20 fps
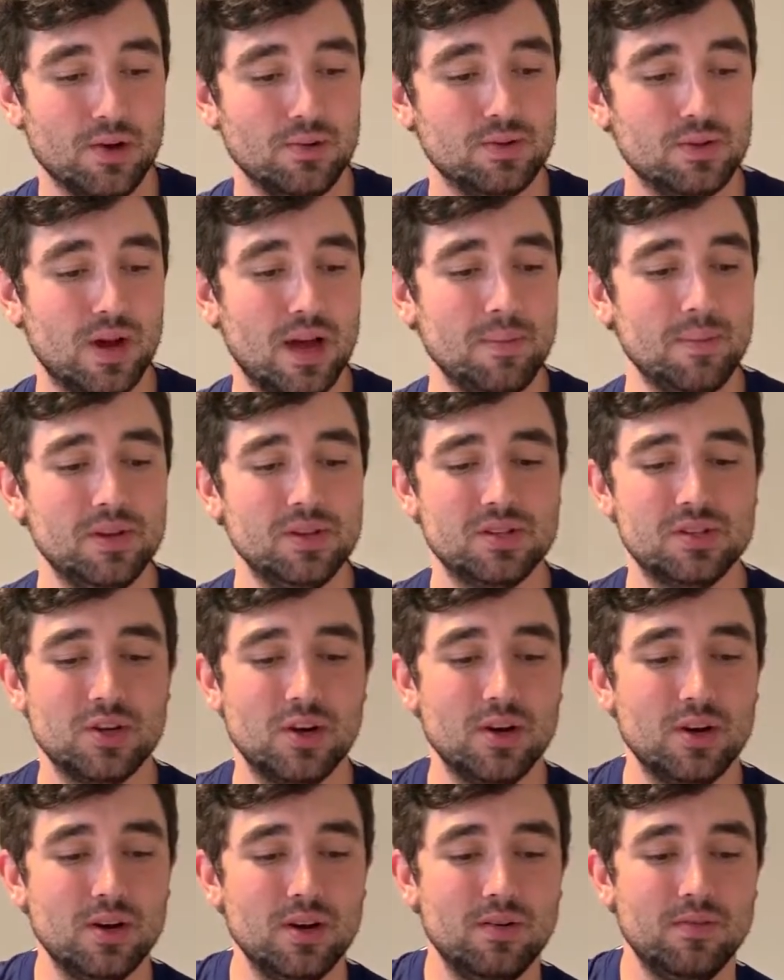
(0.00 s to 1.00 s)
So I'm going to
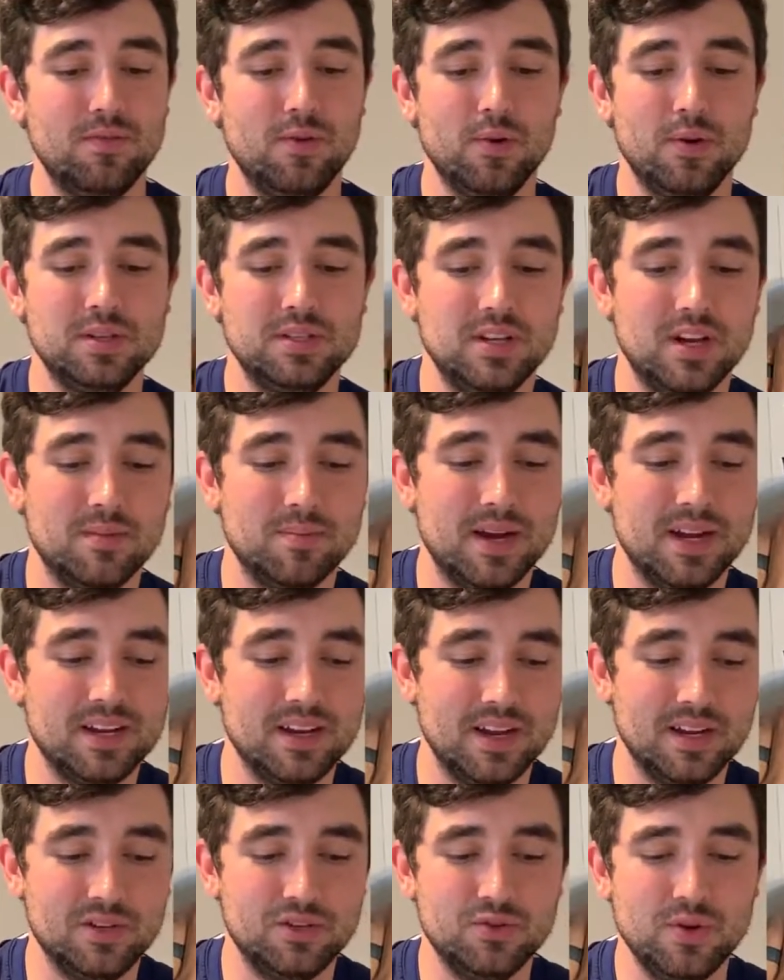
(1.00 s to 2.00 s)
start focusing on my
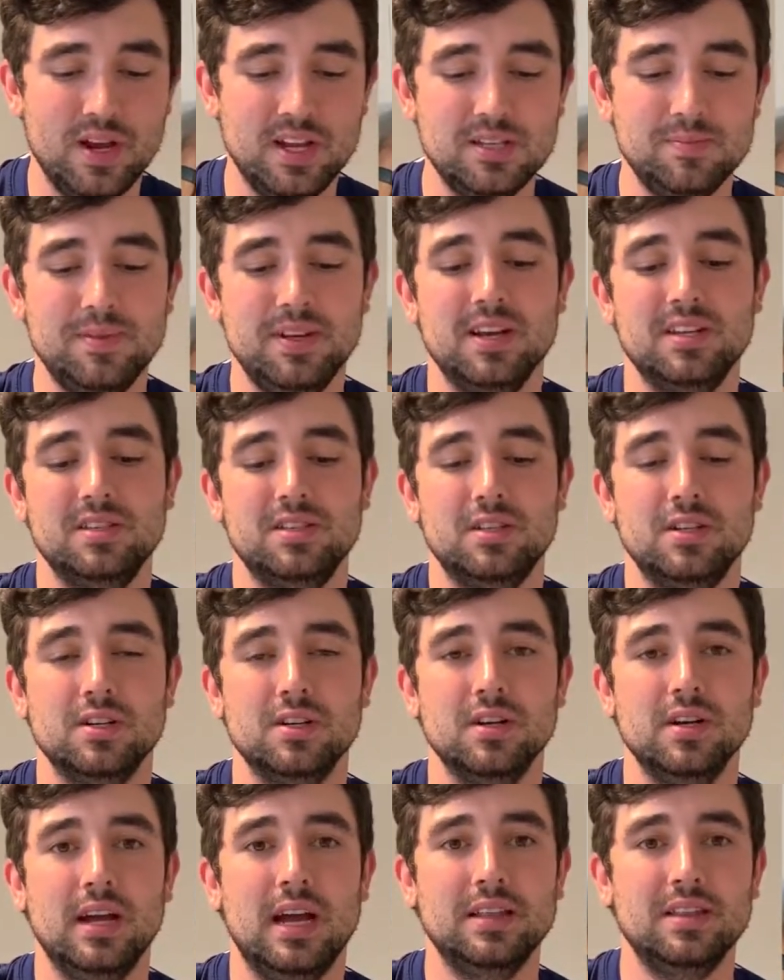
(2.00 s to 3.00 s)
nitrates because
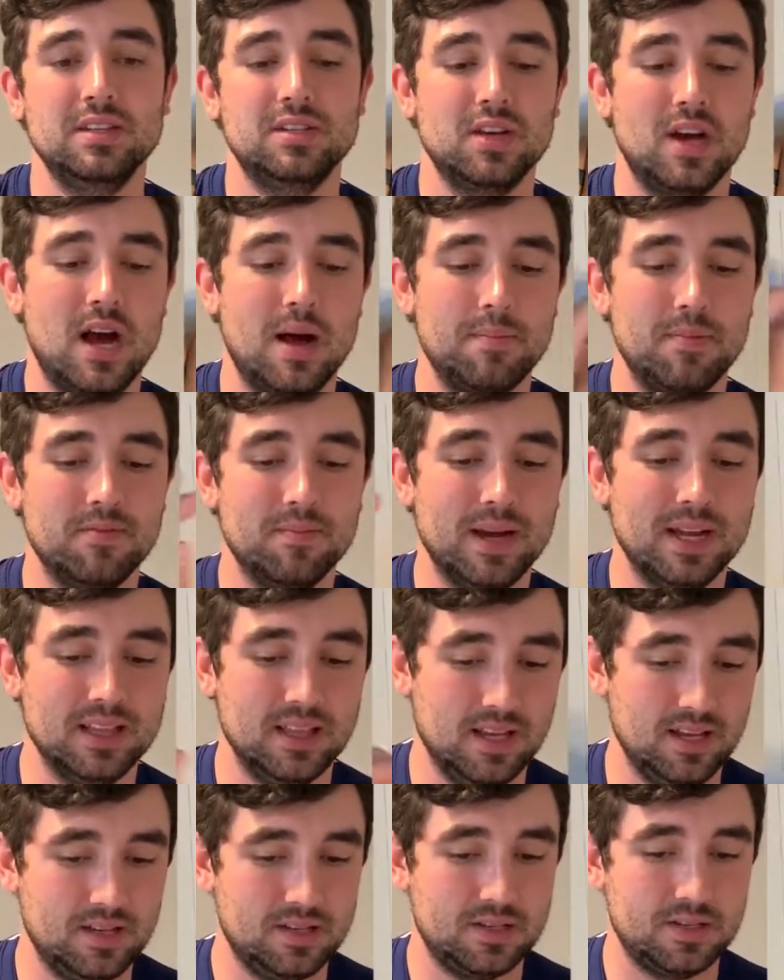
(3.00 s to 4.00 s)
they're at the top of my
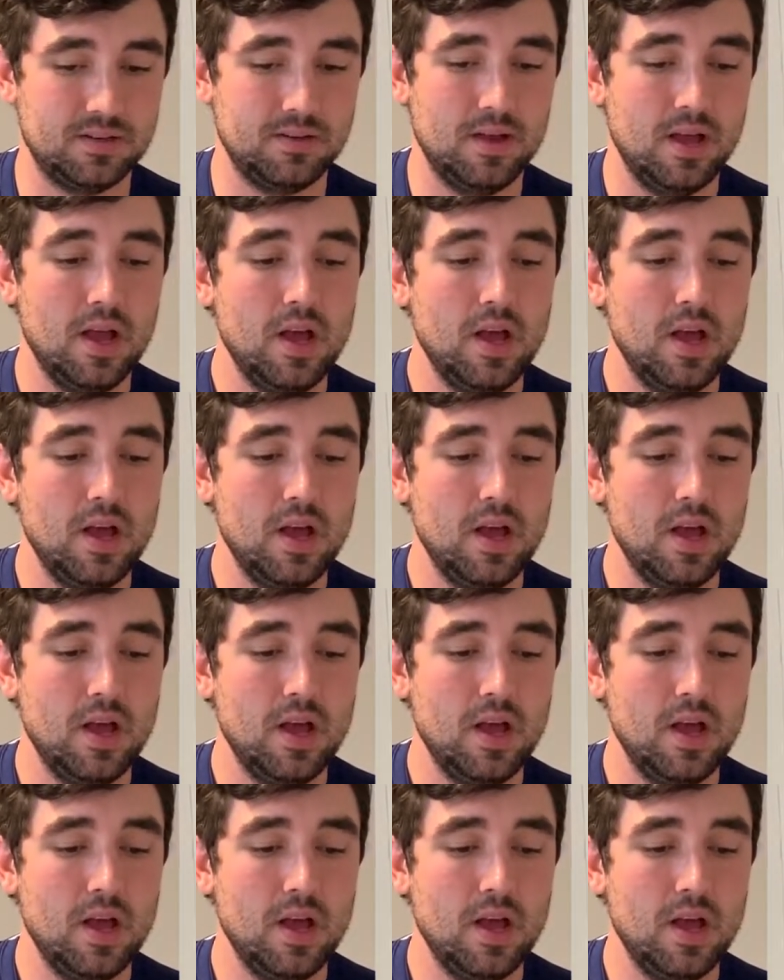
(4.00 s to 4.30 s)
list.